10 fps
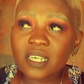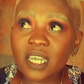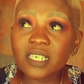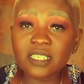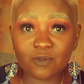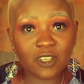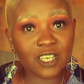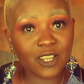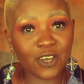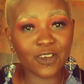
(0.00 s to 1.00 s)
It is
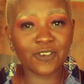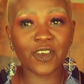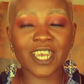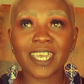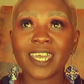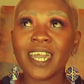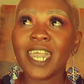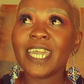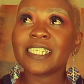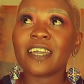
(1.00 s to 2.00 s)
really a lot of work.
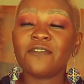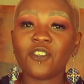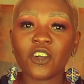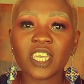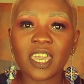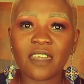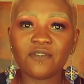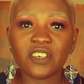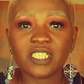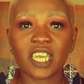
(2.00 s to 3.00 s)
It's like vlogging
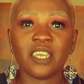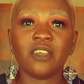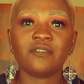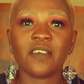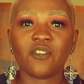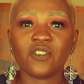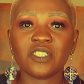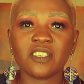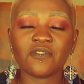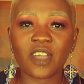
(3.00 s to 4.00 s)
every day. You have
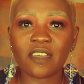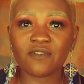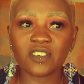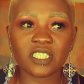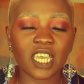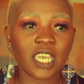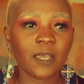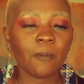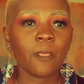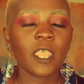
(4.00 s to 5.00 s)
content for every
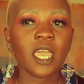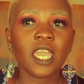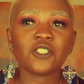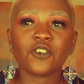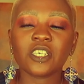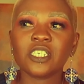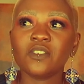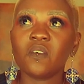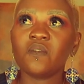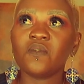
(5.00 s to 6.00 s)
day. It's already
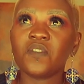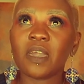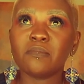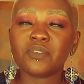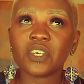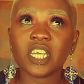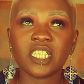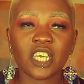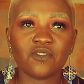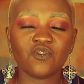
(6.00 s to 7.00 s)
November, at
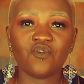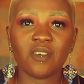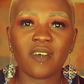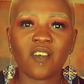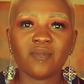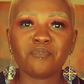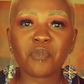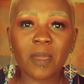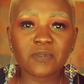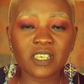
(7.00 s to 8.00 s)
the end of November. I haven't
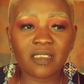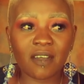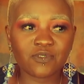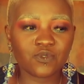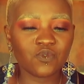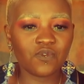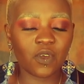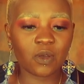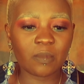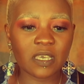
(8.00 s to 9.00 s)
prepped enough to do
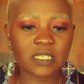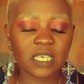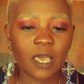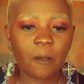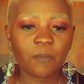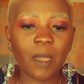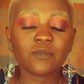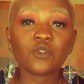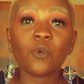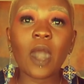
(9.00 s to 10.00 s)
Vlogmas.
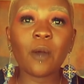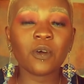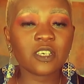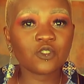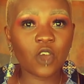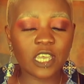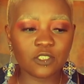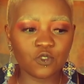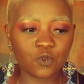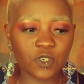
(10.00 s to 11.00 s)
I want to try
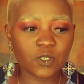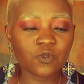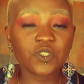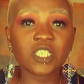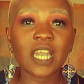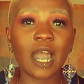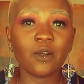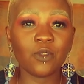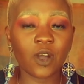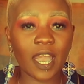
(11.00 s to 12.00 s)
and do it. We'll see how
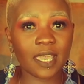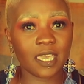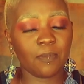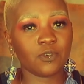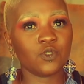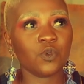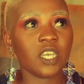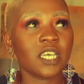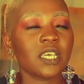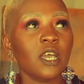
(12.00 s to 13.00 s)
long I keep on
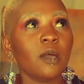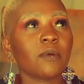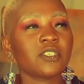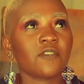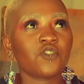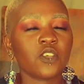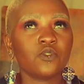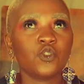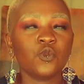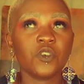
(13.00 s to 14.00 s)
doing it, because I've tried to
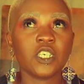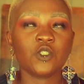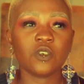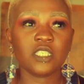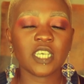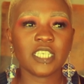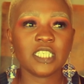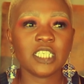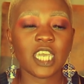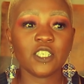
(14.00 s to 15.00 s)
do it in
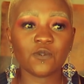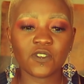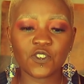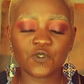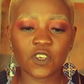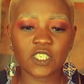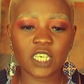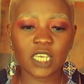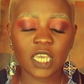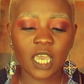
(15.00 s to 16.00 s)
2019 and
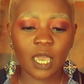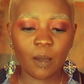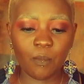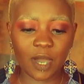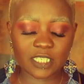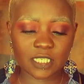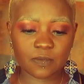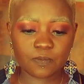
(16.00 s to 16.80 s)
2020, but